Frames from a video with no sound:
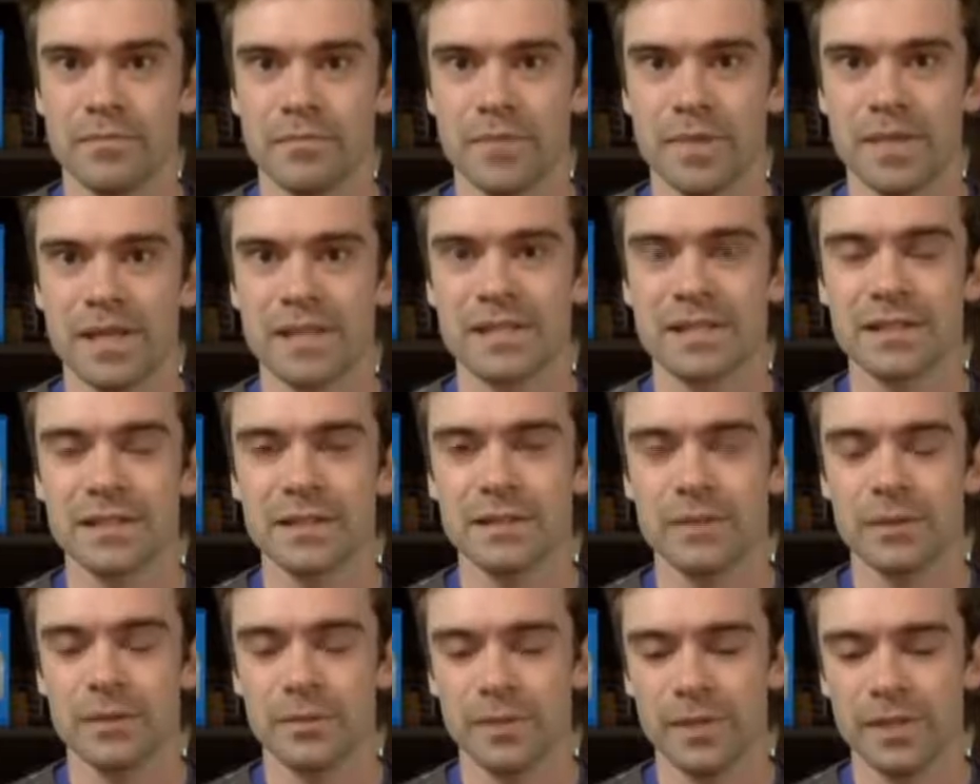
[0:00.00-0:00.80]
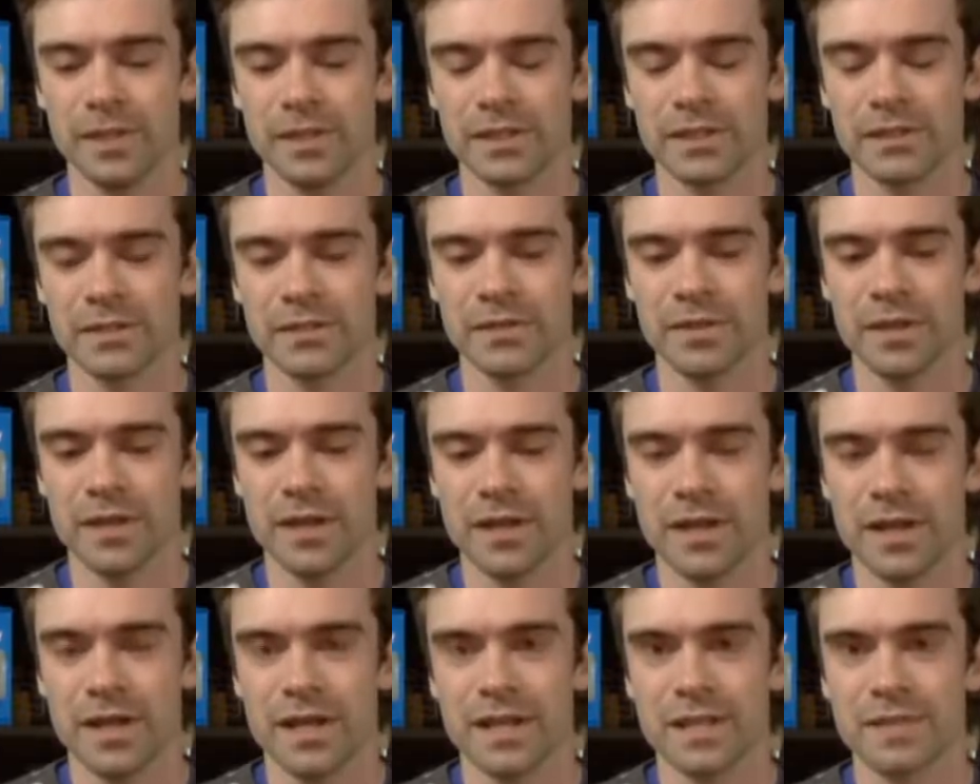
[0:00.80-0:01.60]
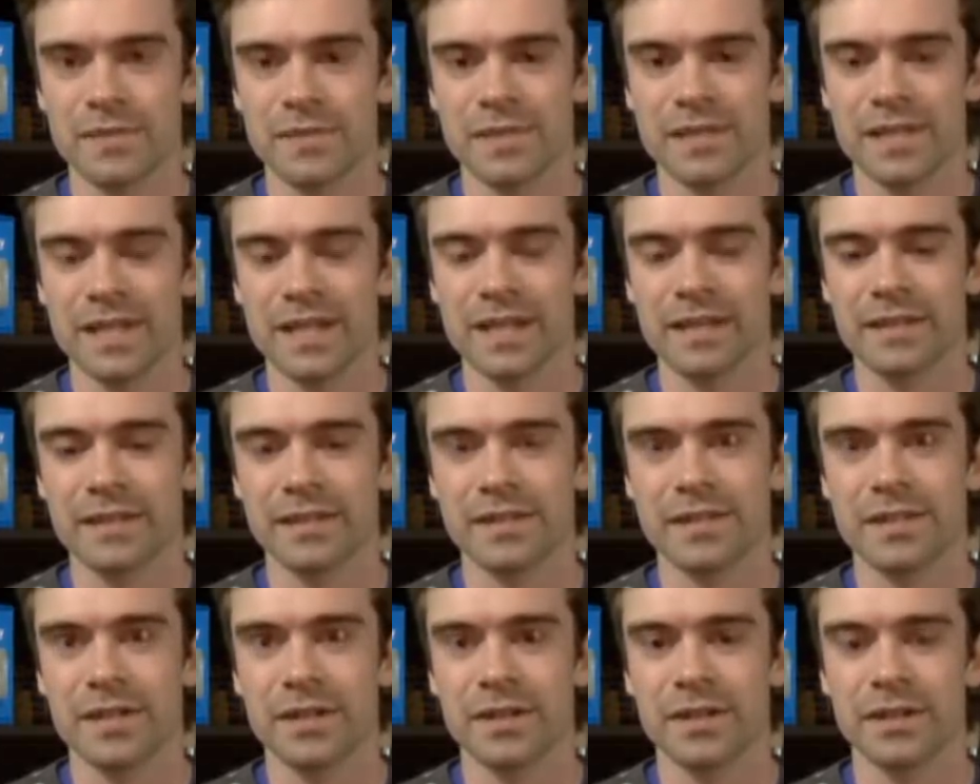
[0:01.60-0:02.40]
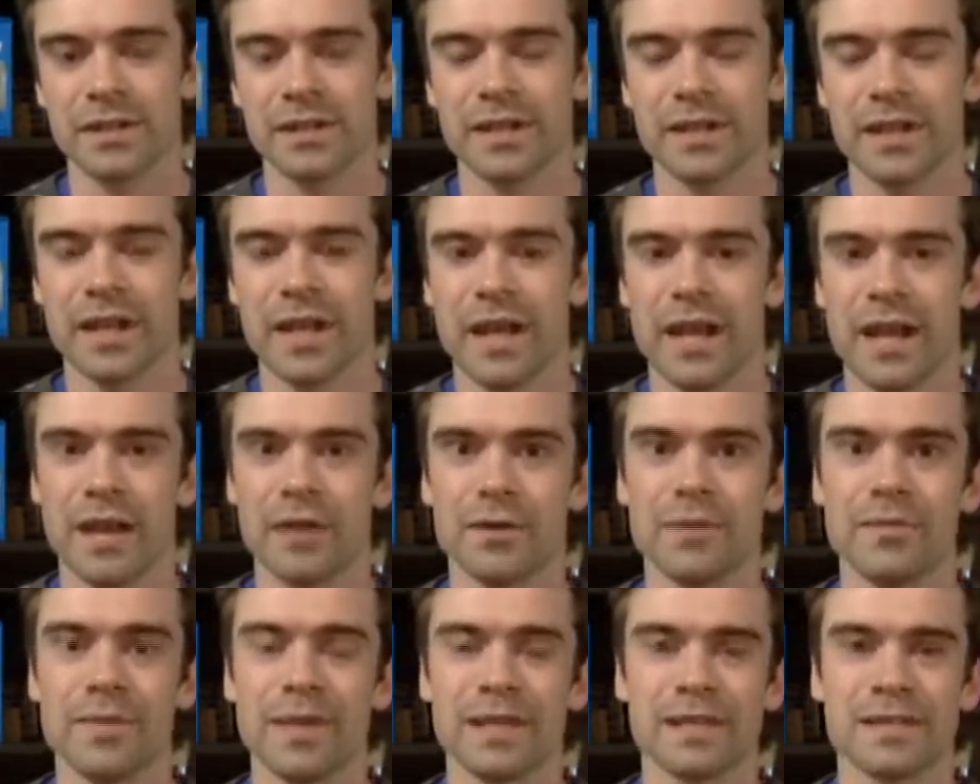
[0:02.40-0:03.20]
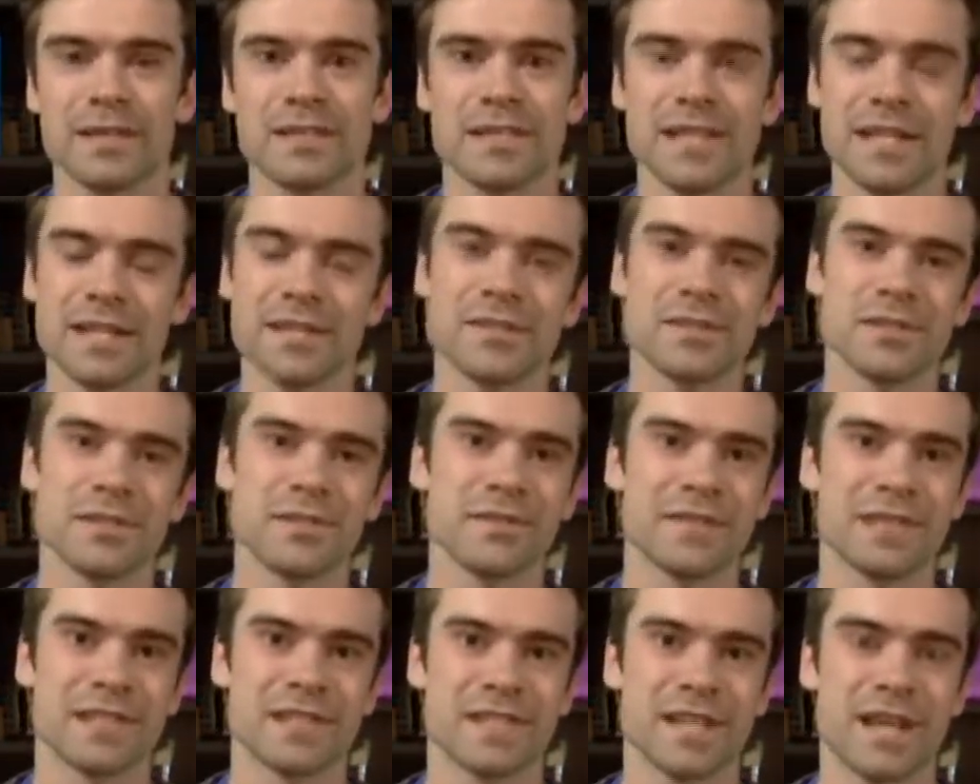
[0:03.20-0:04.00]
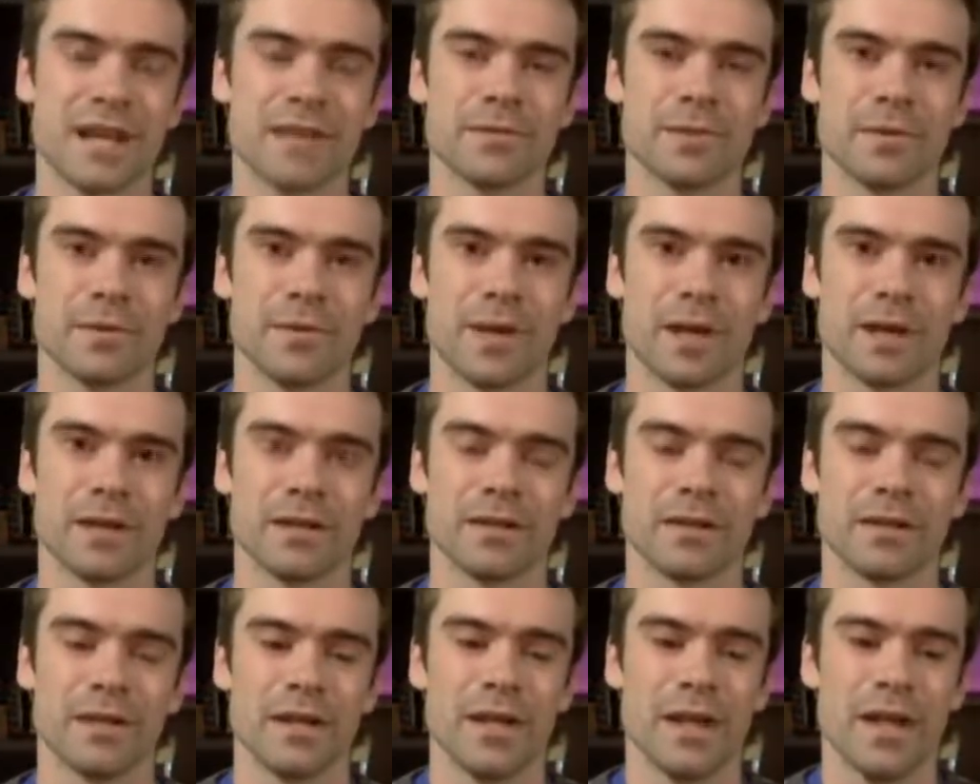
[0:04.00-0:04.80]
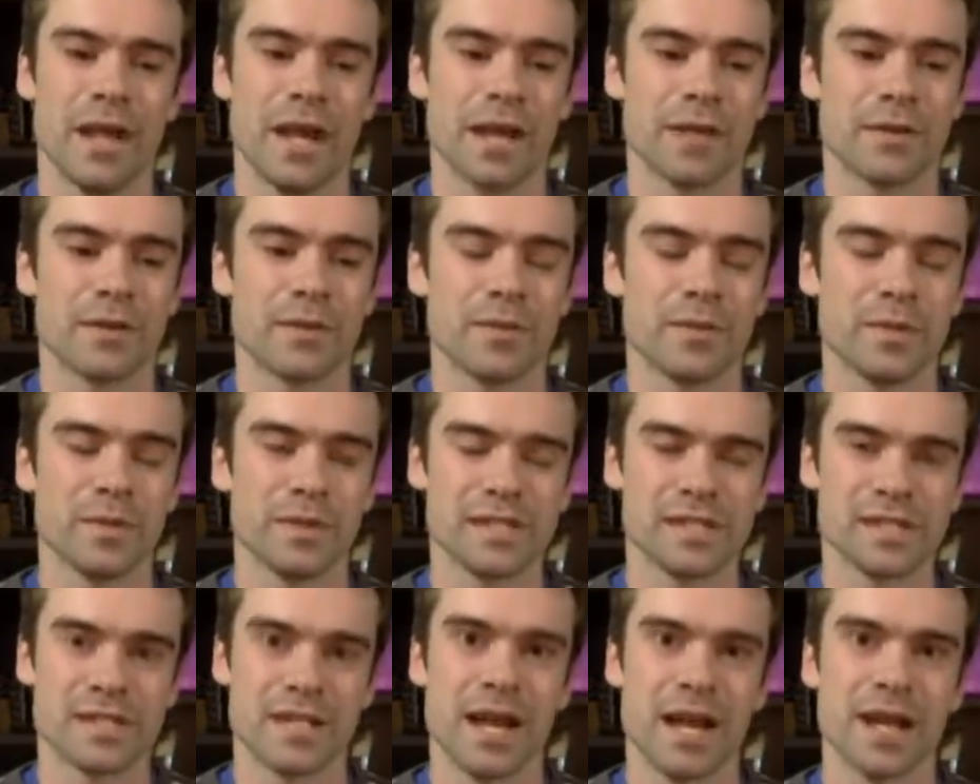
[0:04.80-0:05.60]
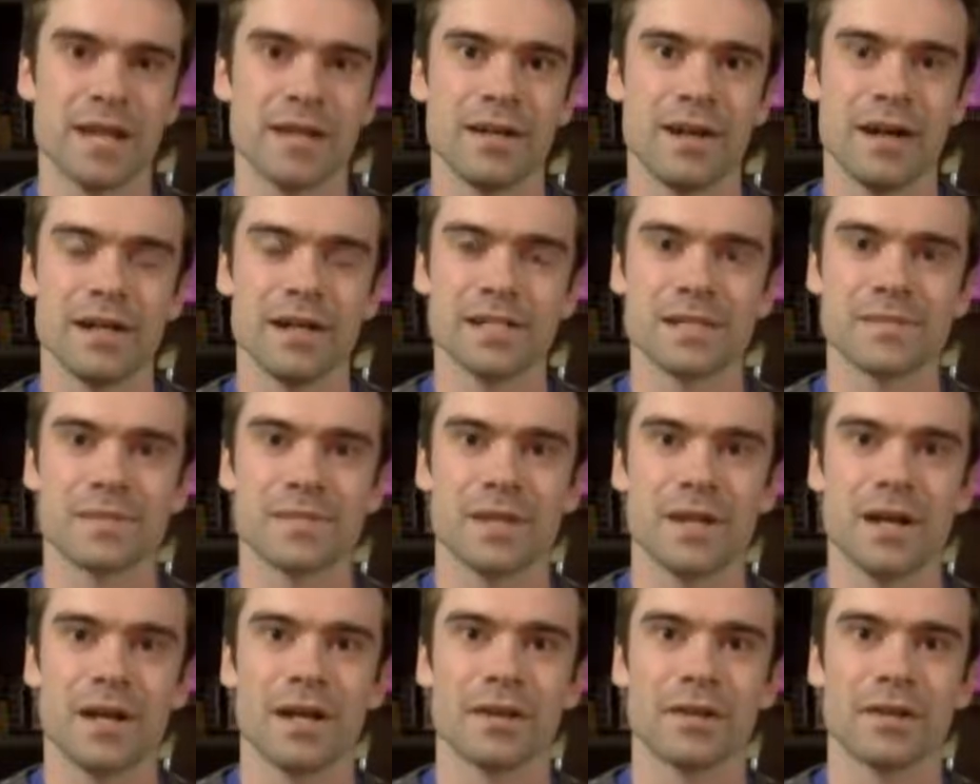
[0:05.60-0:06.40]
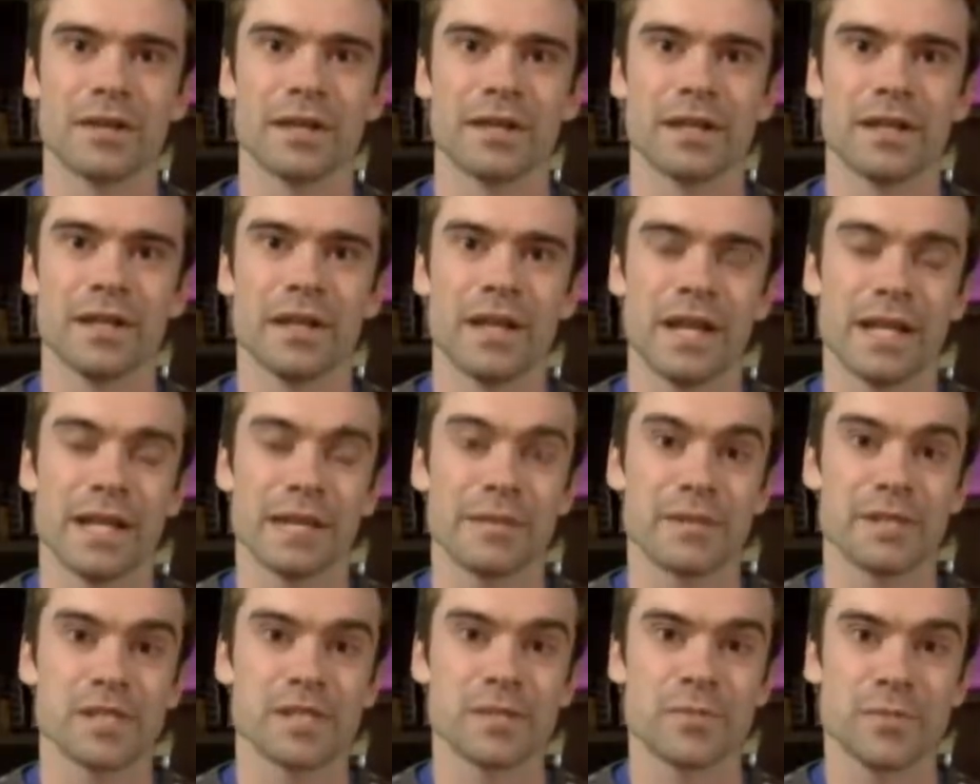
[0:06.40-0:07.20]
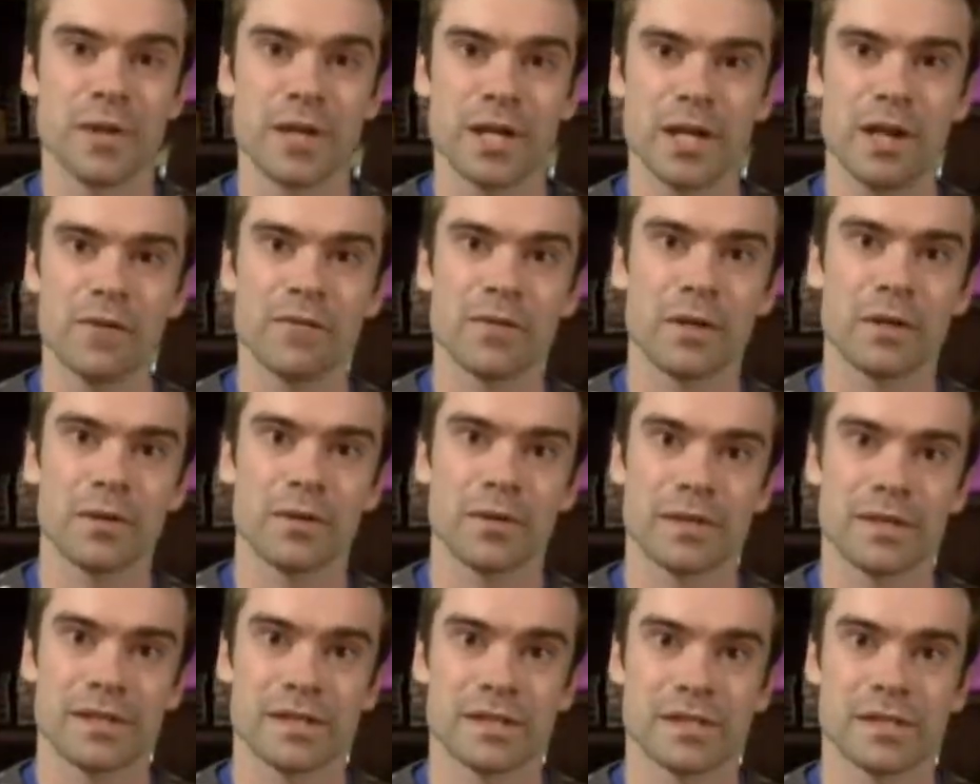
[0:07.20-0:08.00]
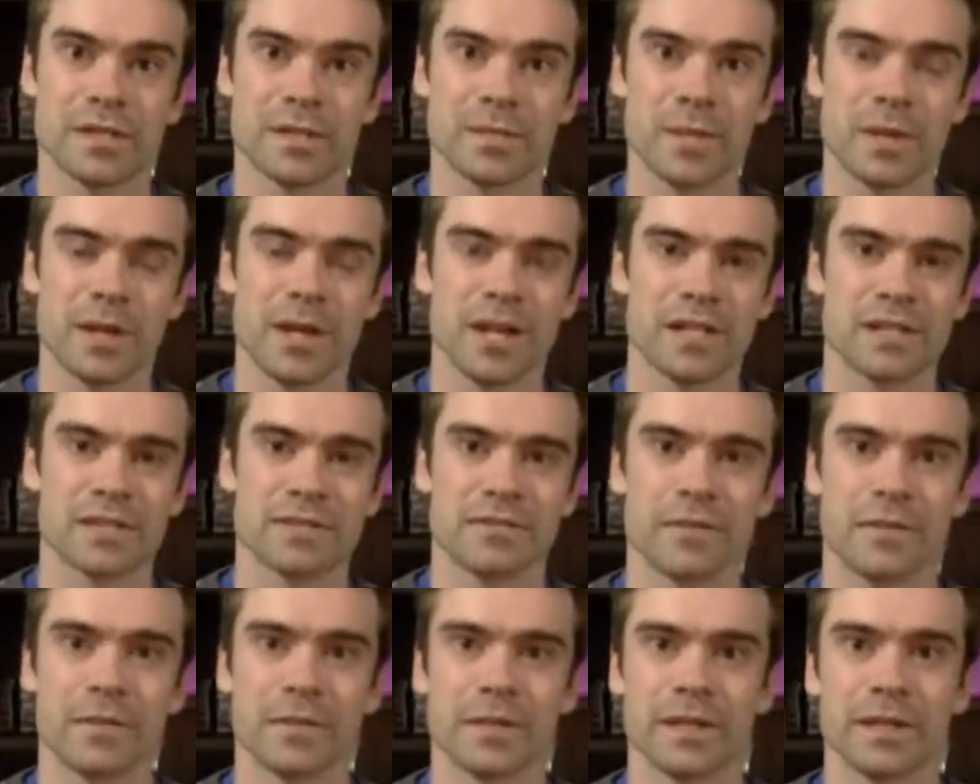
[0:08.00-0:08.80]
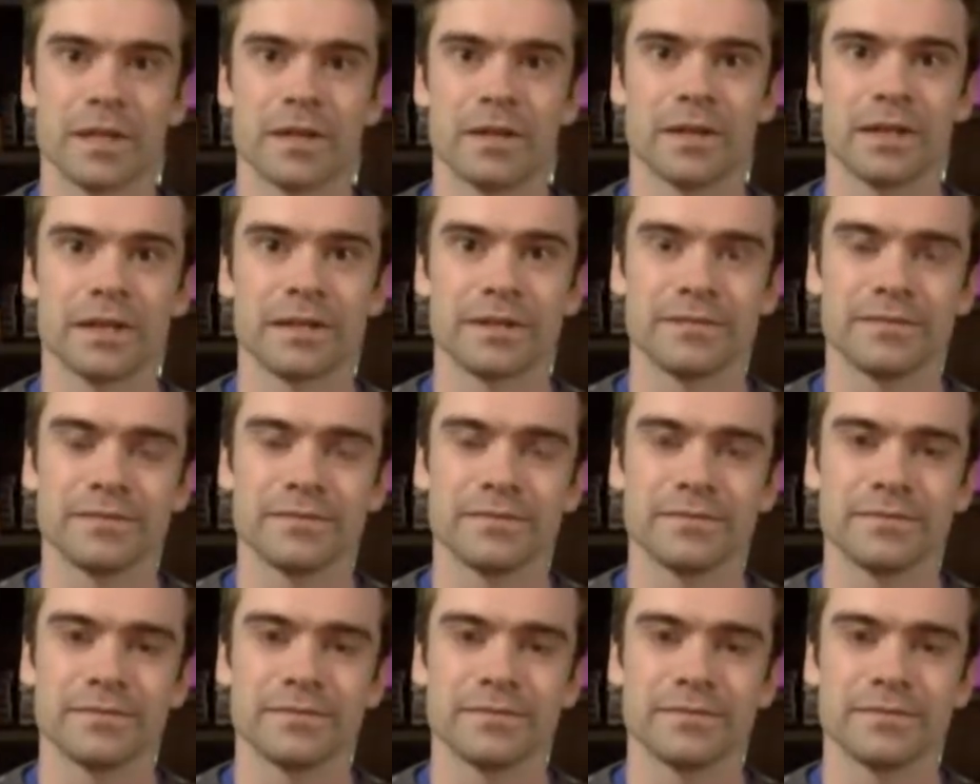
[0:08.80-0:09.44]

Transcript: Basically, what we do is we take this coating and we make a stencil of the design we want. And we put the design on some concrete, and then we spray over it with the super hydrophobic coating.